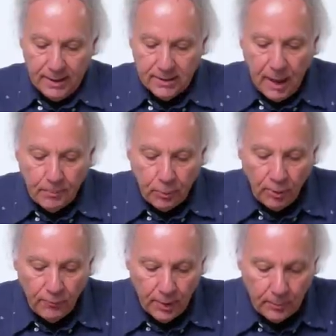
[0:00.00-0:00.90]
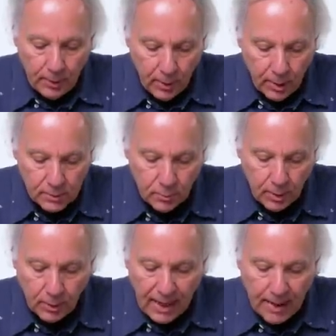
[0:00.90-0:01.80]
It's not perfect, because
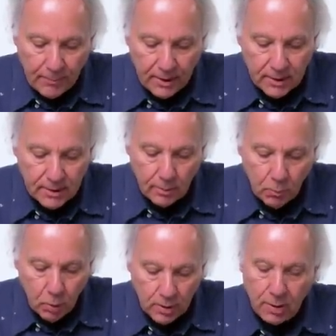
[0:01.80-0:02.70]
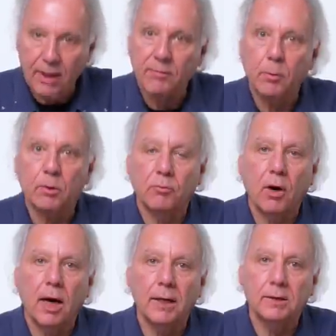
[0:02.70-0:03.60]
what would happen is the water level would
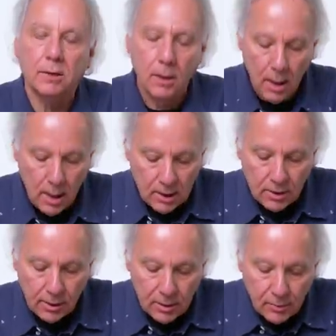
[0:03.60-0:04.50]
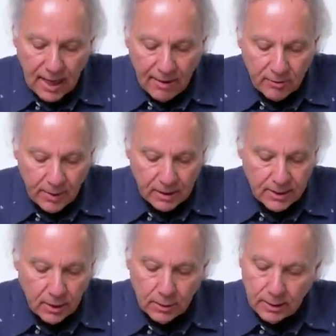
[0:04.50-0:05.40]
rise. So this would have to be
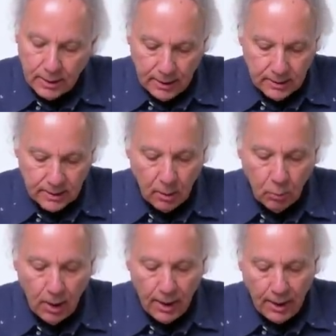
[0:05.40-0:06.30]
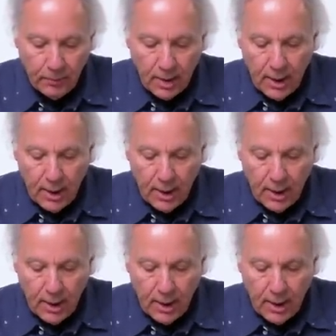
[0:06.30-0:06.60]
tilted in some way.